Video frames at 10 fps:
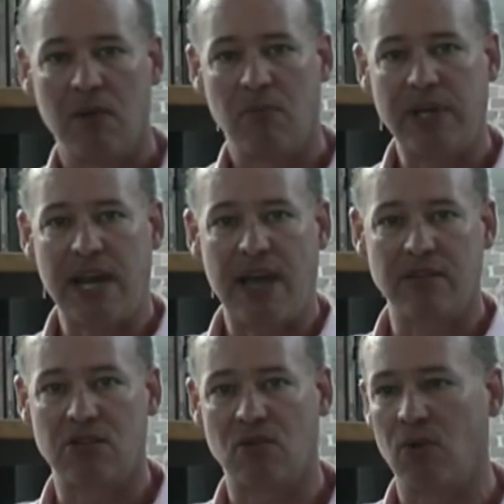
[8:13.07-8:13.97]
but you had
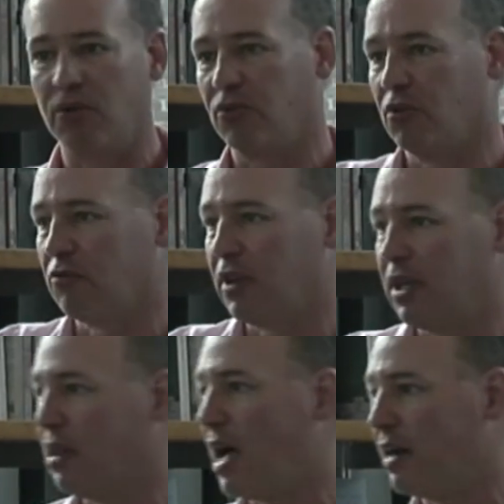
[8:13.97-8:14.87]
to scroll through and read
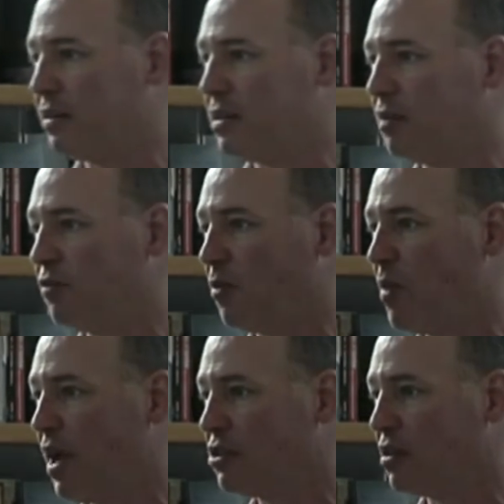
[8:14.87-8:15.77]
a lot of the
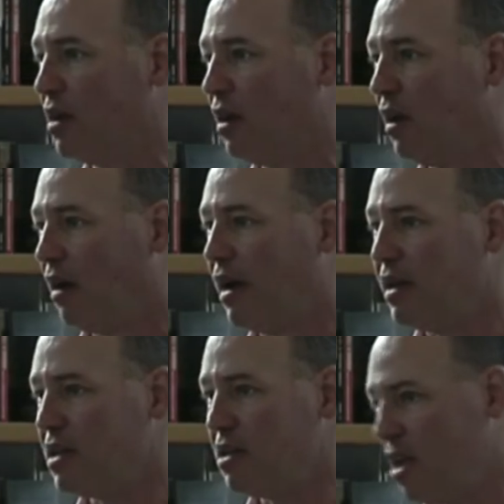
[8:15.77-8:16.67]
information. Uh,
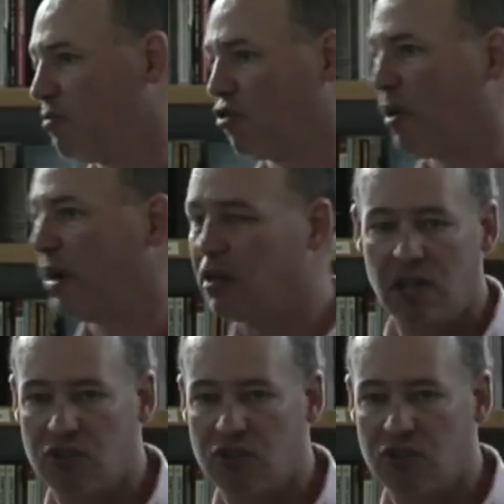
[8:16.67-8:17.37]
it, it, created a,